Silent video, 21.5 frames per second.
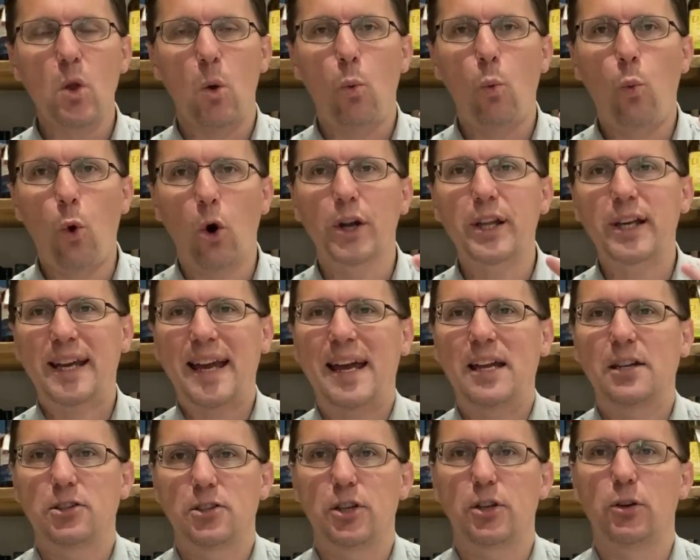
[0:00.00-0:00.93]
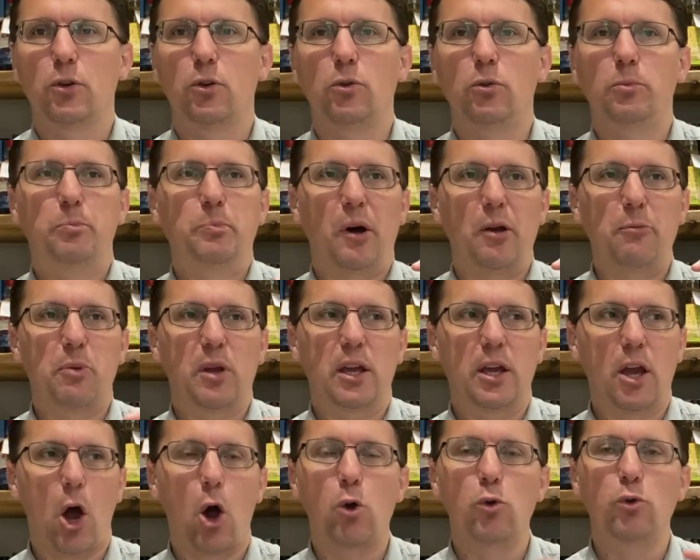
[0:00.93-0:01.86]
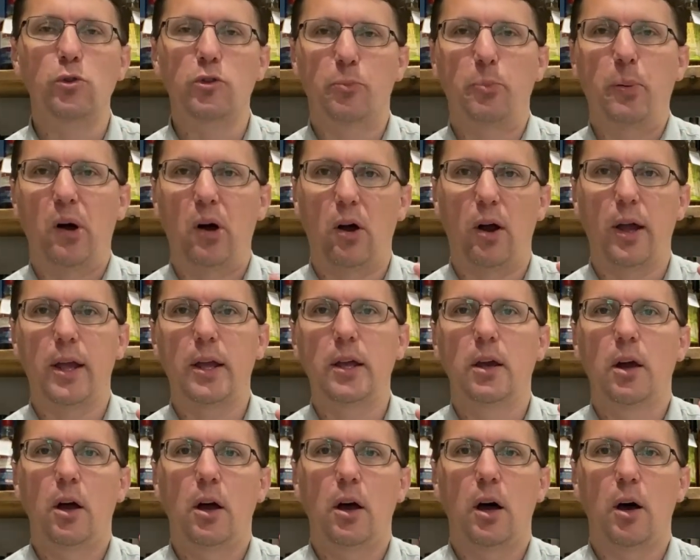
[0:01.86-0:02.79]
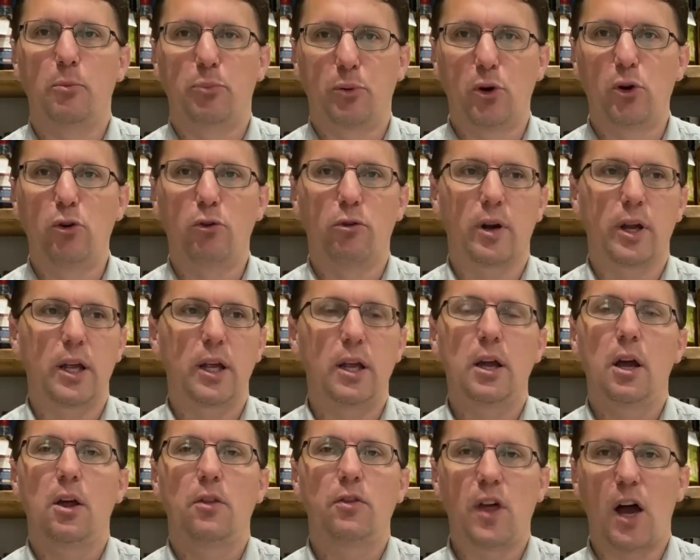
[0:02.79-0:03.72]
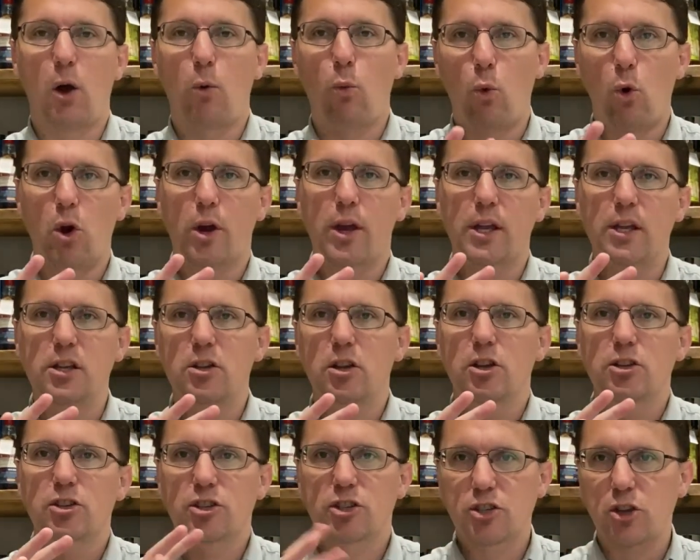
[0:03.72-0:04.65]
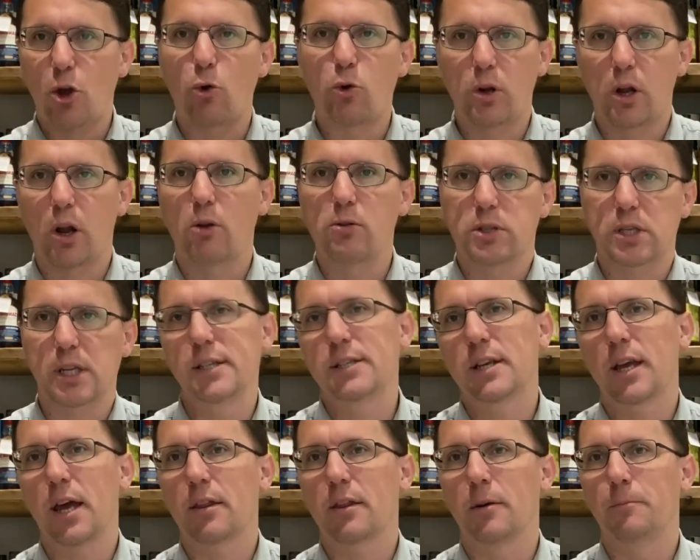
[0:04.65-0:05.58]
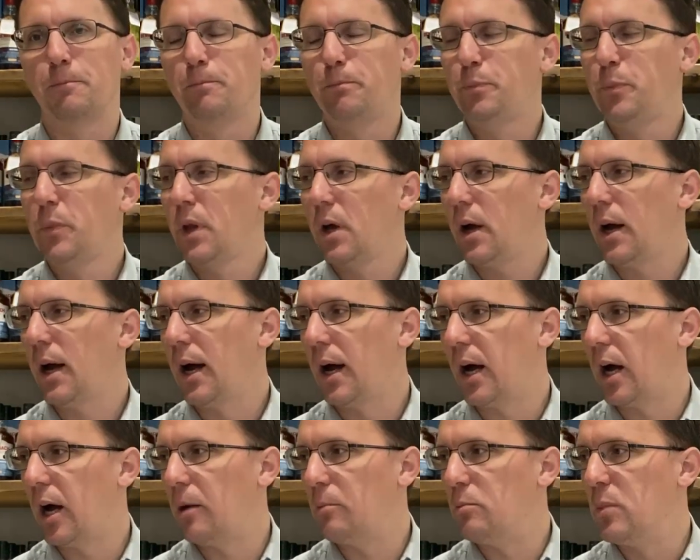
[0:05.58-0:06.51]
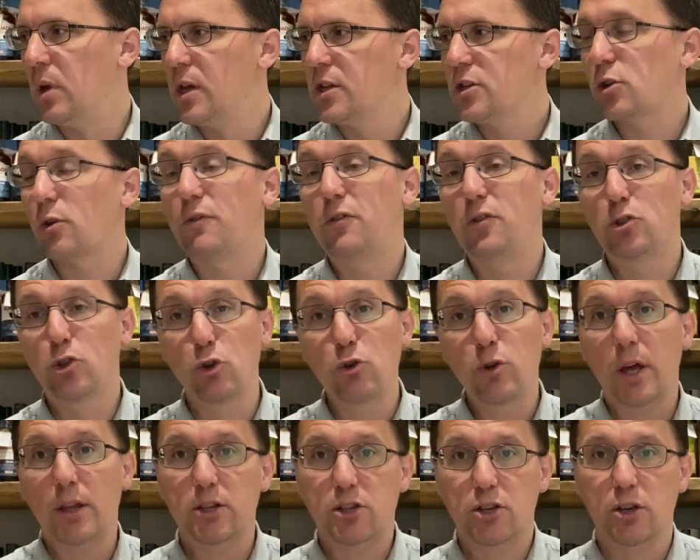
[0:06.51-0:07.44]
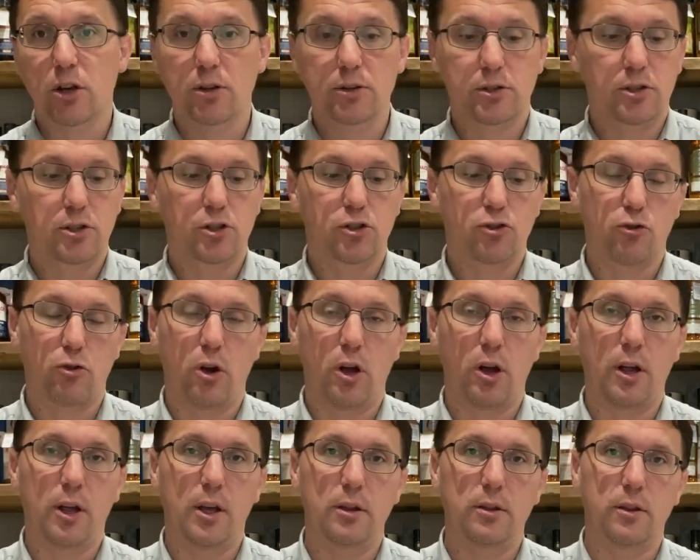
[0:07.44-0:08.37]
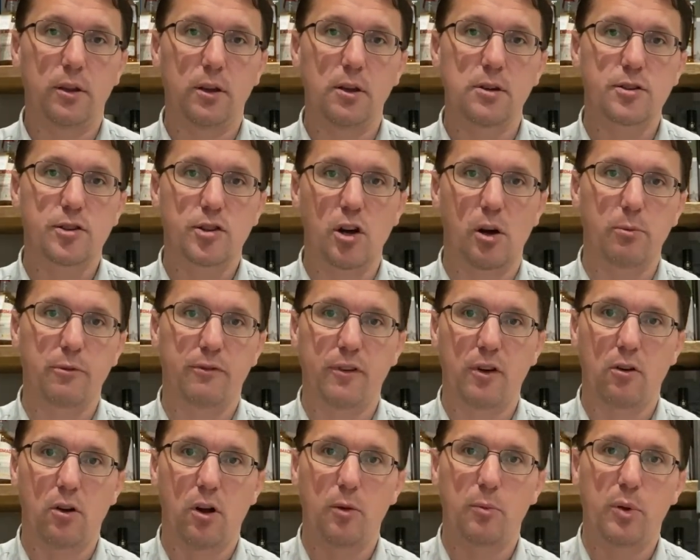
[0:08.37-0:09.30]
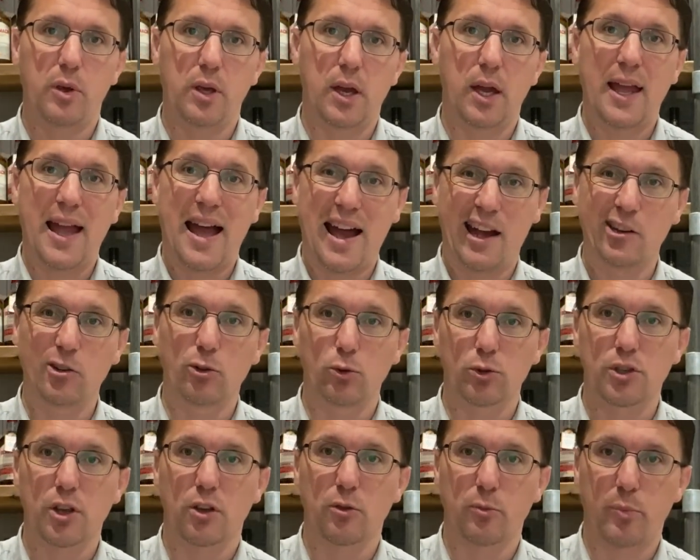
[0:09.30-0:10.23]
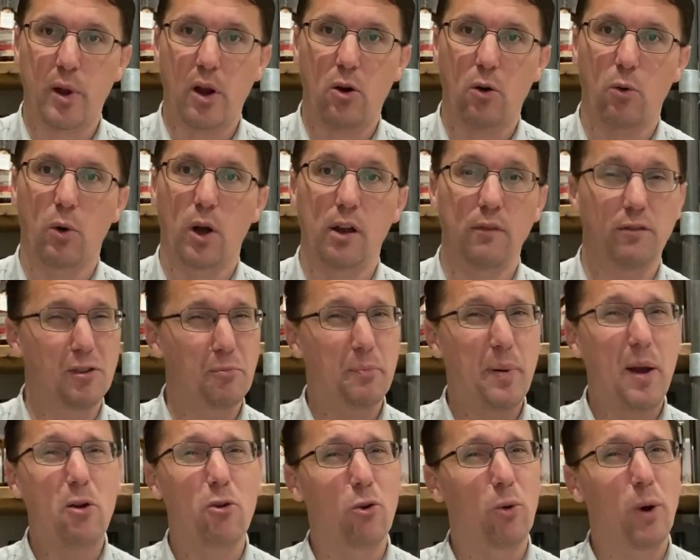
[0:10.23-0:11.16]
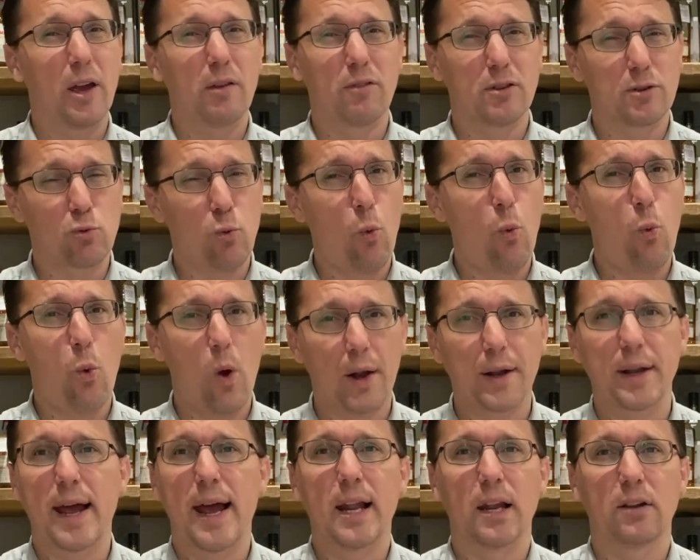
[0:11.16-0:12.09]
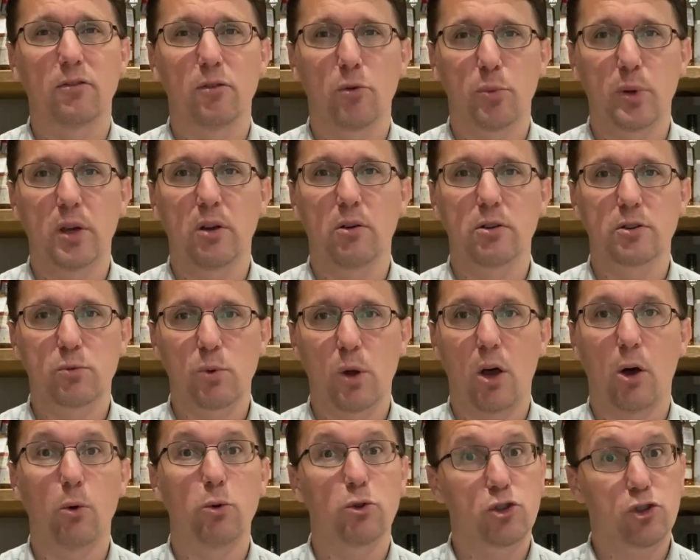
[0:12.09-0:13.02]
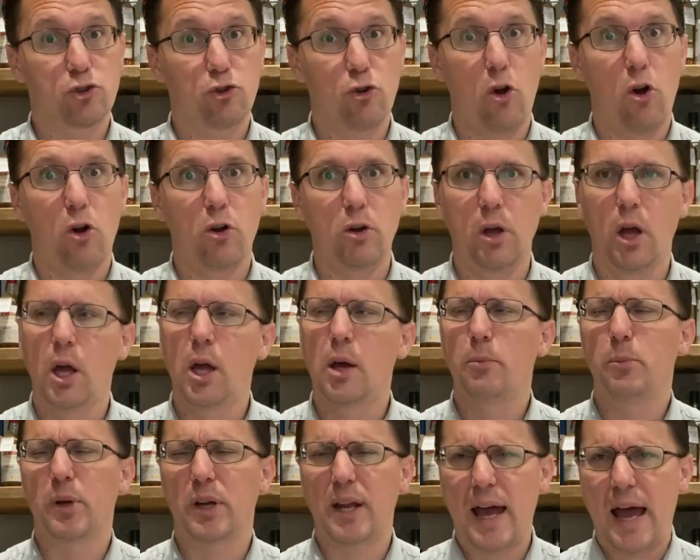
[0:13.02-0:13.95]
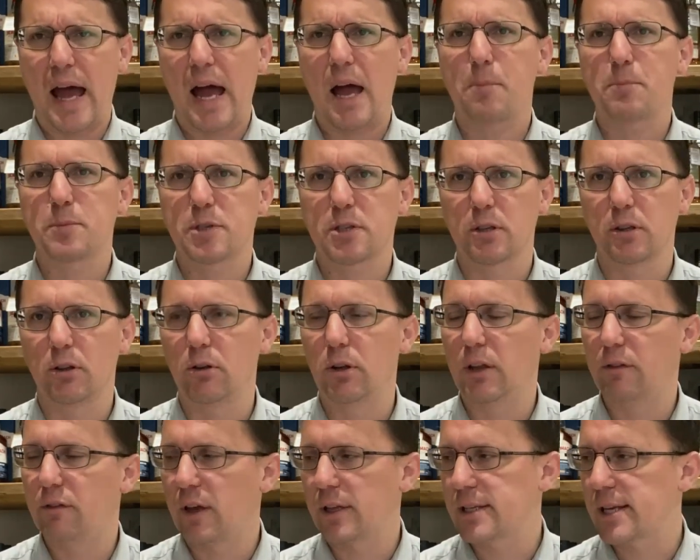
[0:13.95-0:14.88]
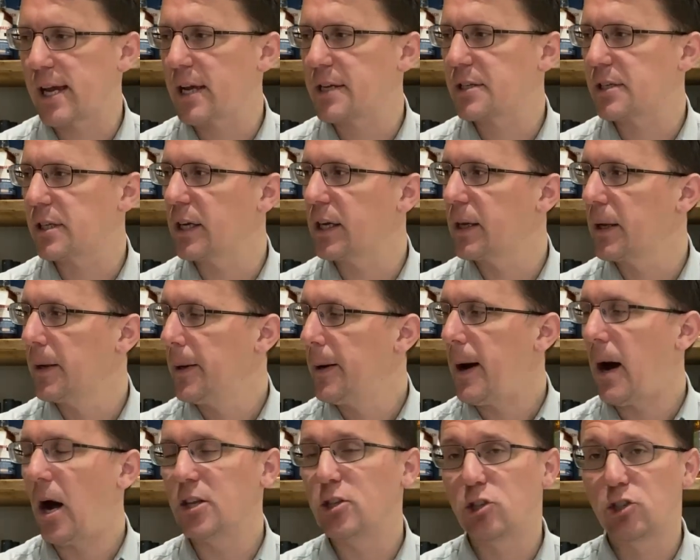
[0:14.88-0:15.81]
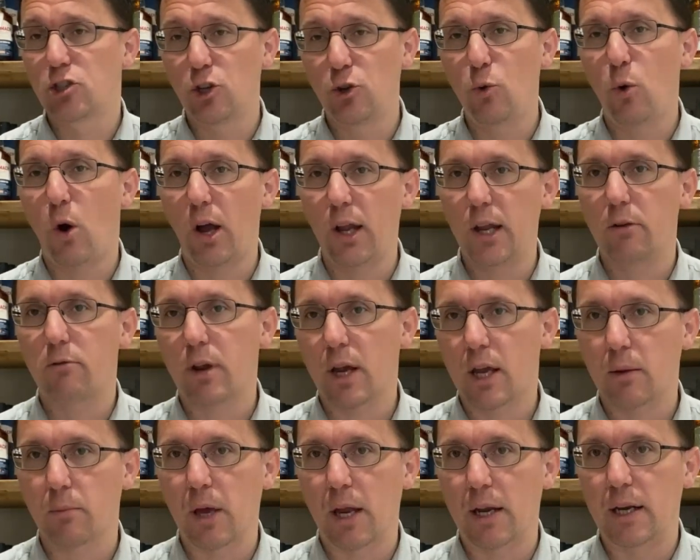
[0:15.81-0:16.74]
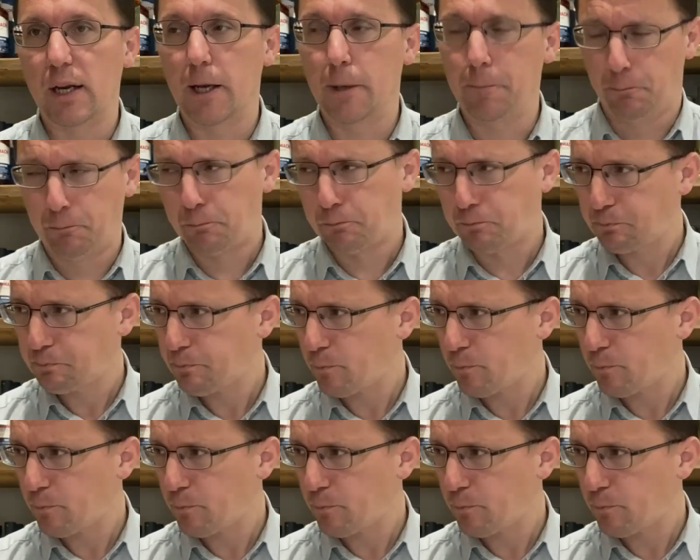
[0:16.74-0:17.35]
what it can do by being owned by a brewery that are working so closely together. So if you do get the chance to try the Scarborough IPA and also the Barrel Wave, the Barrel Wave is one hell of a beer as well. Strong, but absolutely fantastic. I do highly recommend it.